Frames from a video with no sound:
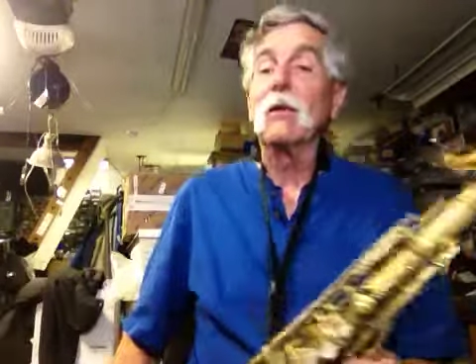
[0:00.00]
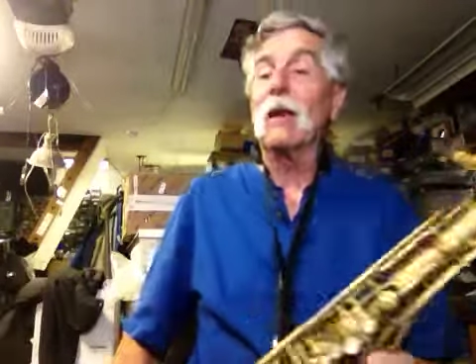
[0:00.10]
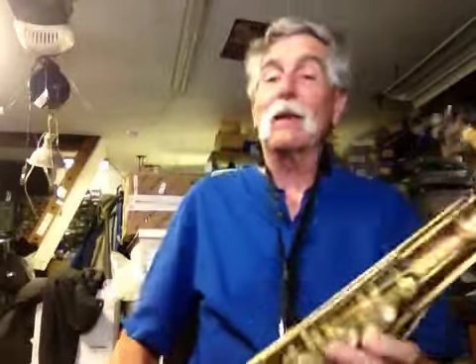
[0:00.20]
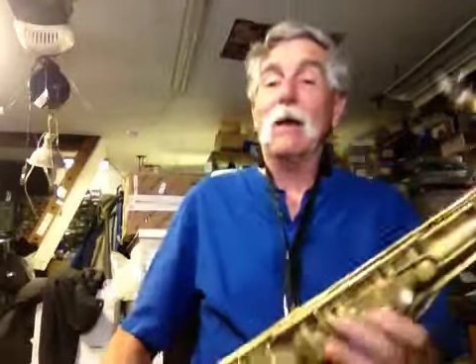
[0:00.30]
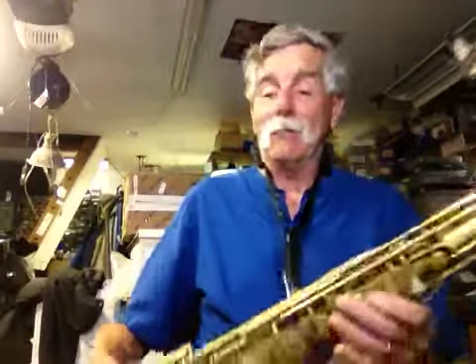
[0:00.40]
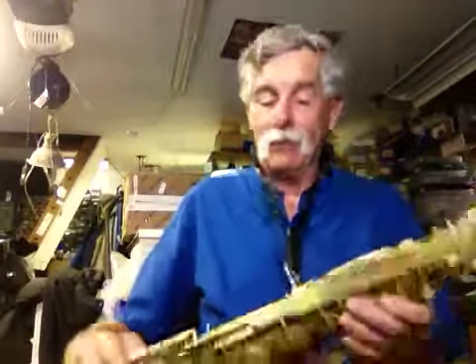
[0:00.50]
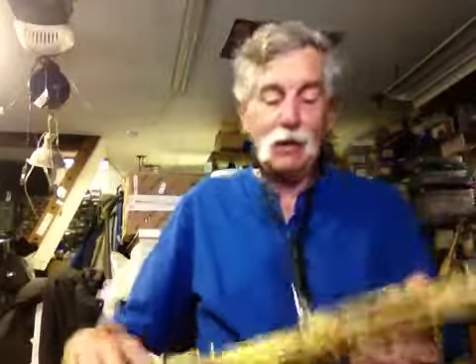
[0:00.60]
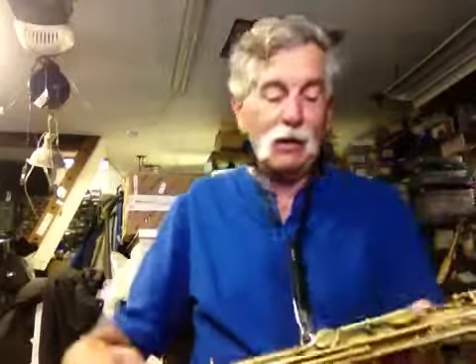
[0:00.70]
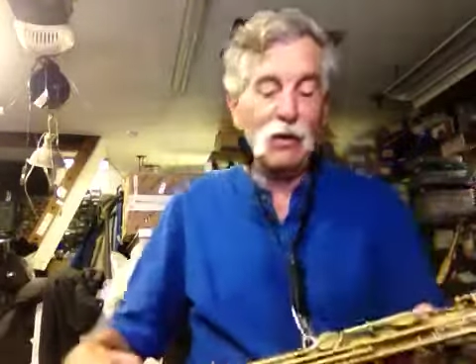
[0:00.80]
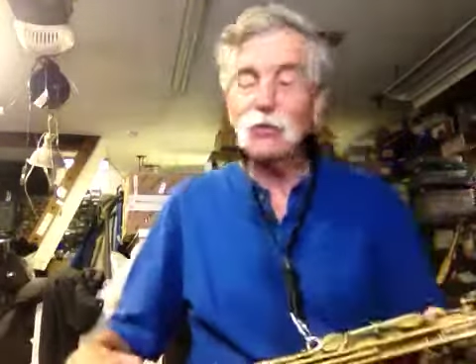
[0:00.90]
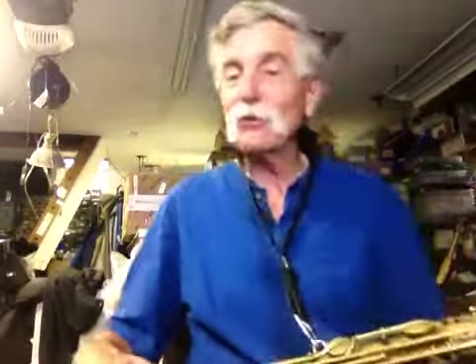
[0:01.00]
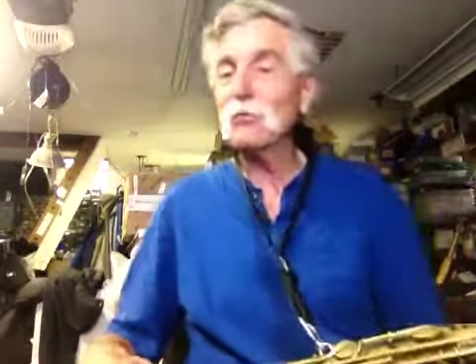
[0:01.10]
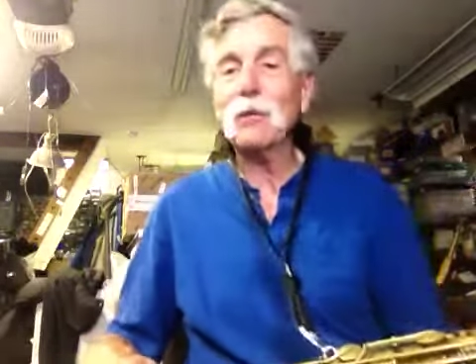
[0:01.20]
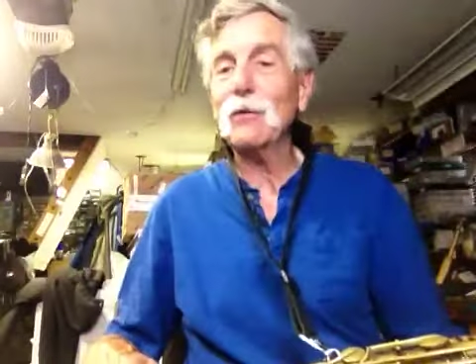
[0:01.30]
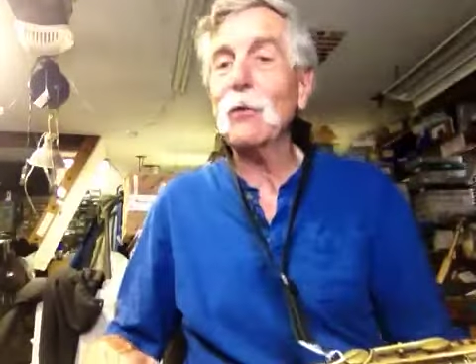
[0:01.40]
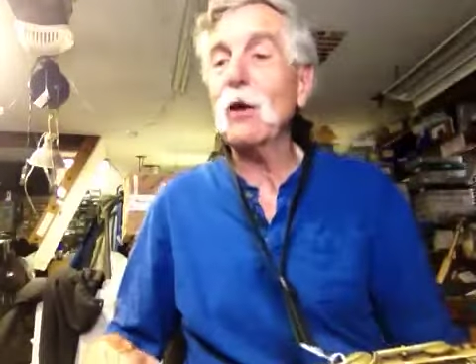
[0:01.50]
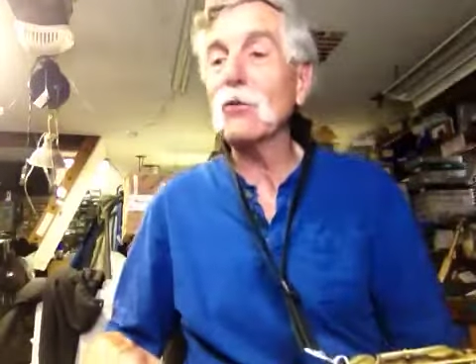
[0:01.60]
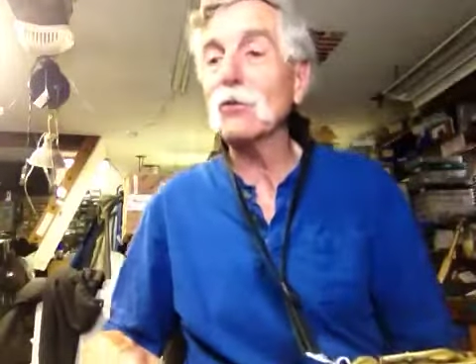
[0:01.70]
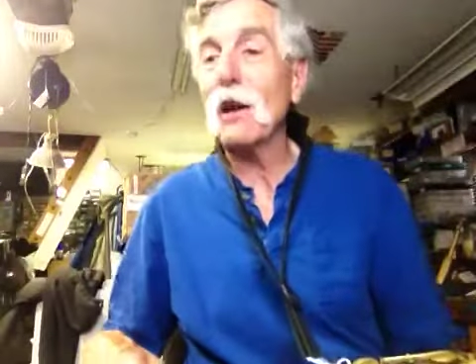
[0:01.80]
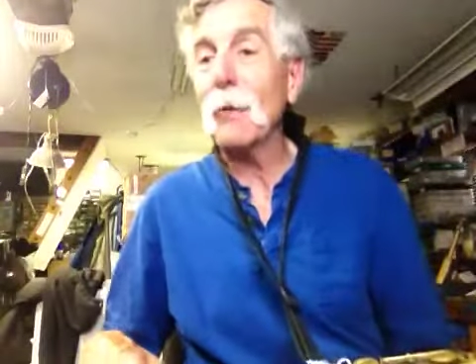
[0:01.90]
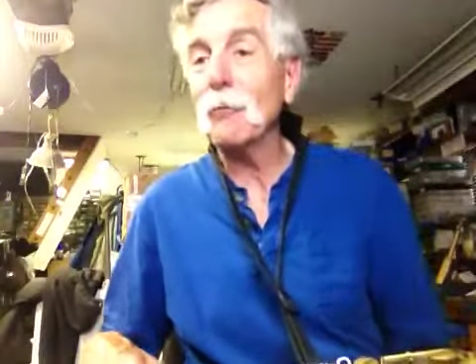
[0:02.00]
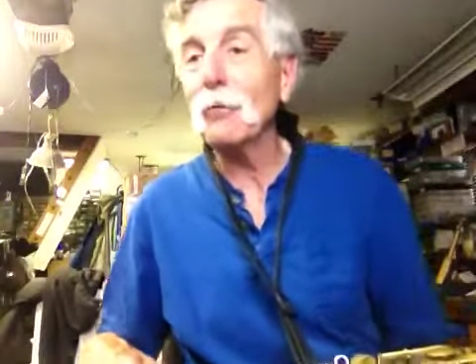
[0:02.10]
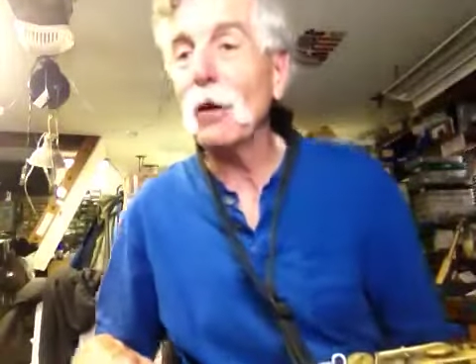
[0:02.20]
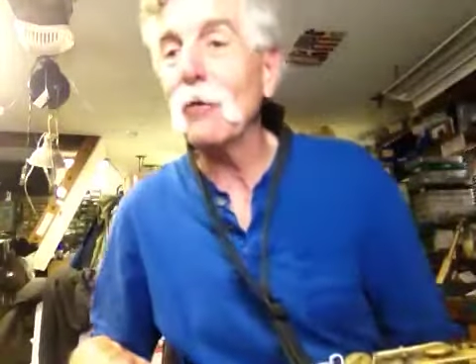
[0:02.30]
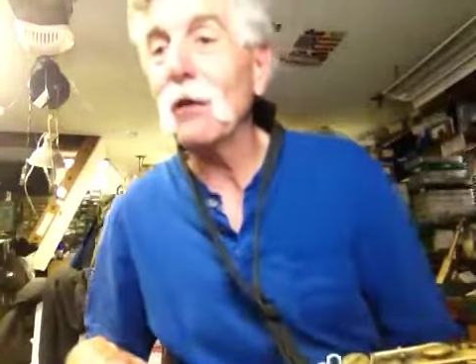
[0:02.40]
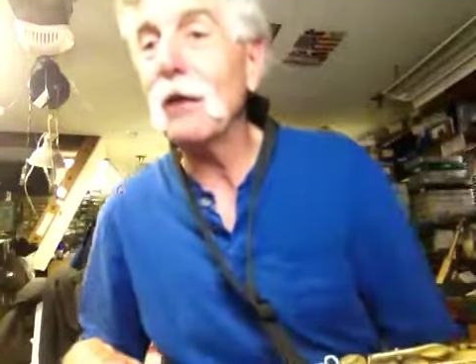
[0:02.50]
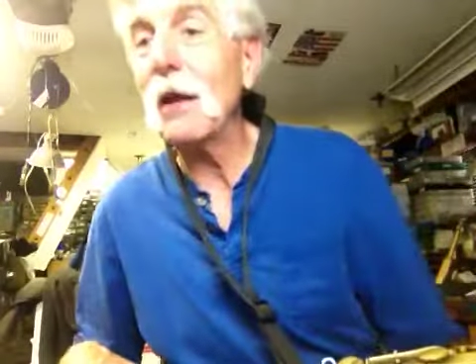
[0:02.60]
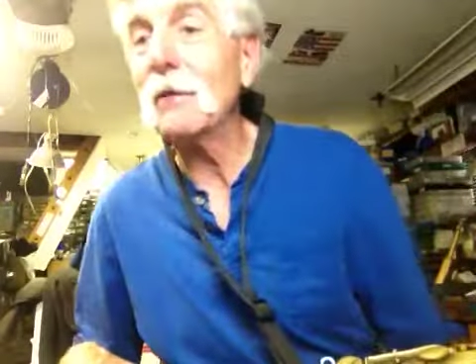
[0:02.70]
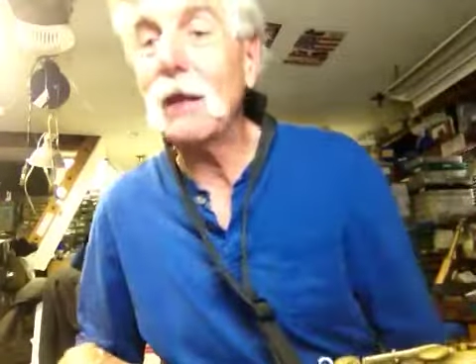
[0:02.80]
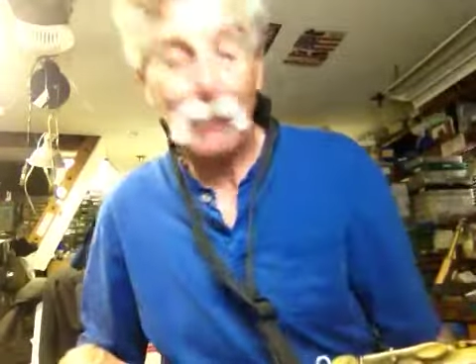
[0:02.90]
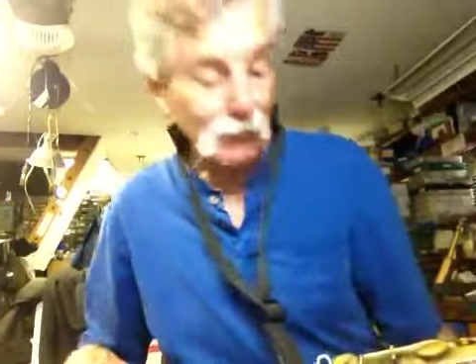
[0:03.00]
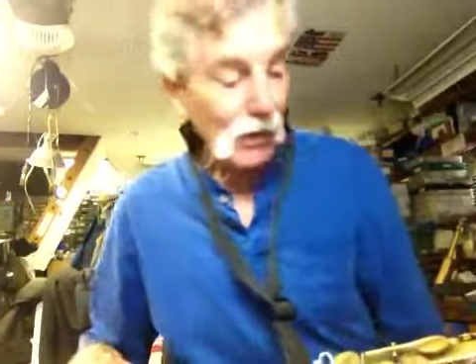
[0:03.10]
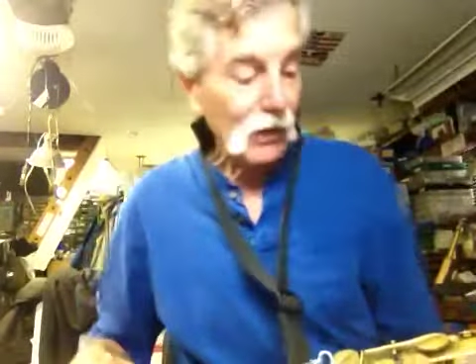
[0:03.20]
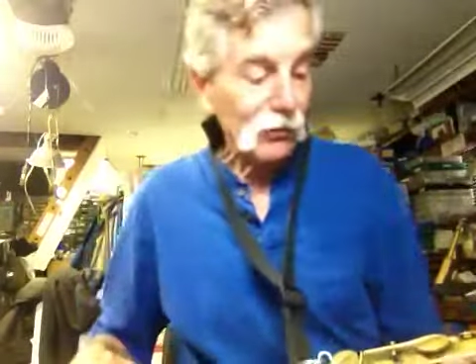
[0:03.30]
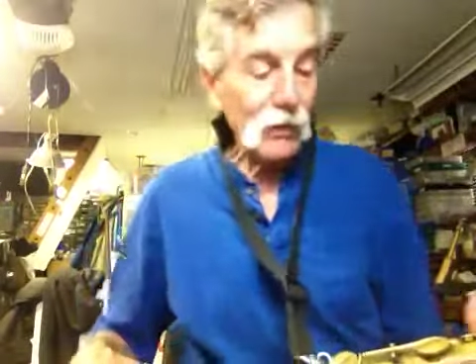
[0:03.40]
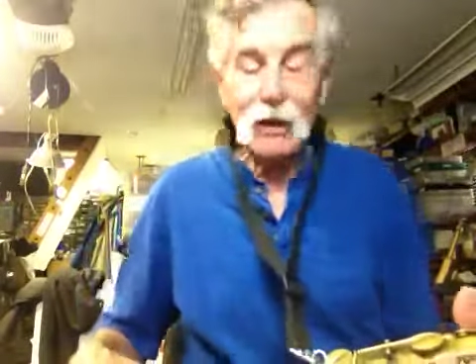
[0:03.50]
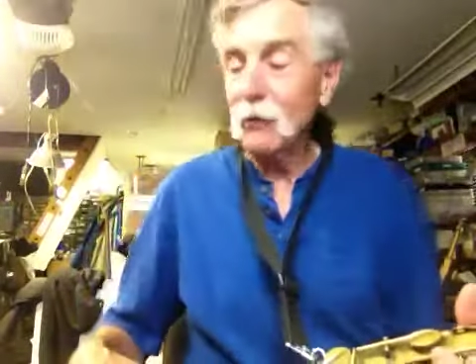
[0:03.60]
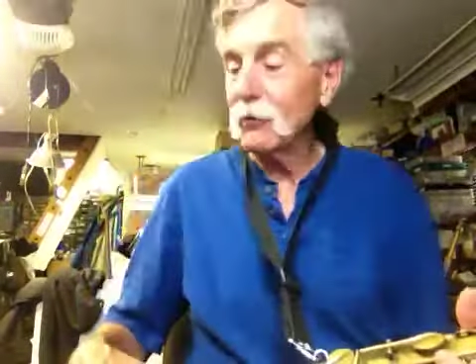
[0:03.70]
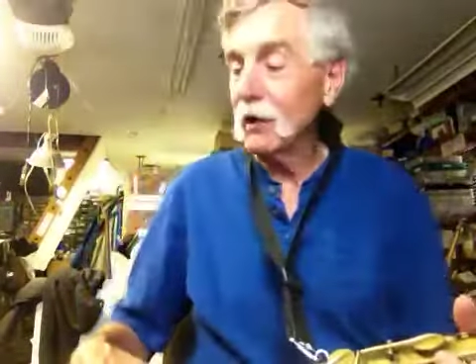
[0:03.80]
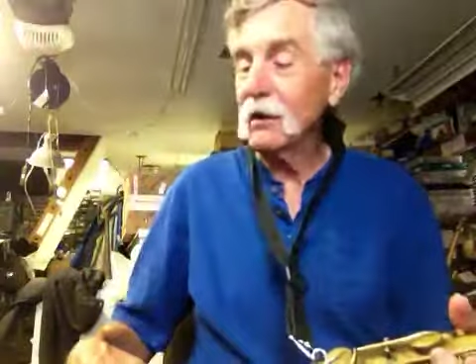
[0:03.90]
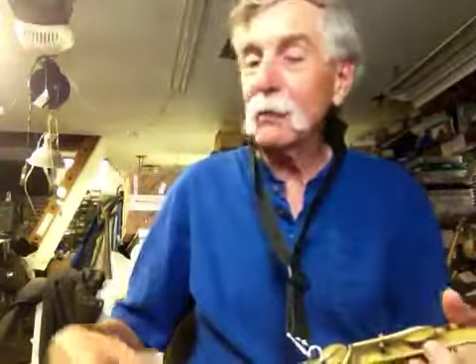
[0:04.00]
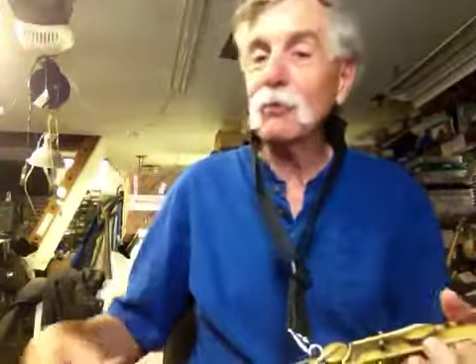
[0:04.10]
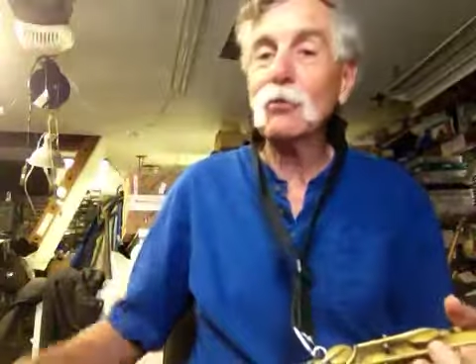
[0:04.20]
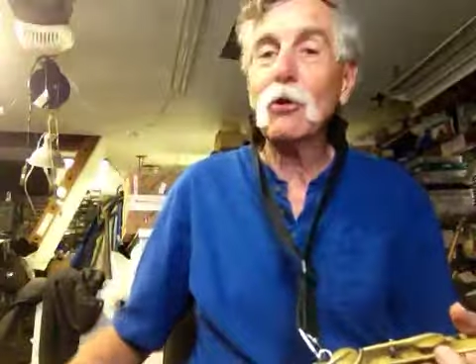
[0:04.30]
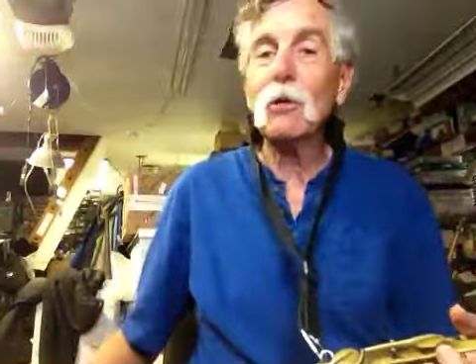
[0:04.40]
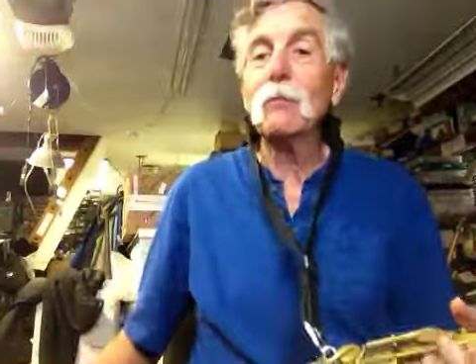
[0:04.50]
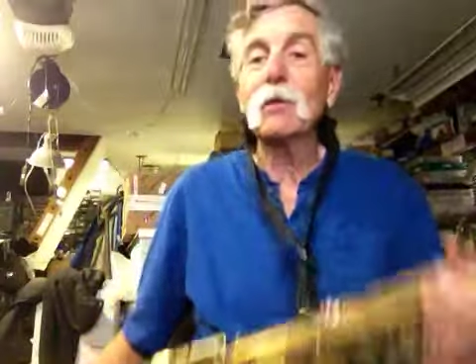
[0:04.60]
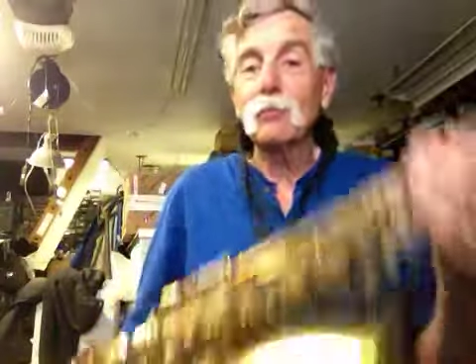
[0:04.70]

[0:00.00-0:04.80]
Anyhow, I don't want to stop, but run out of time. So anyhow, got to keep it short.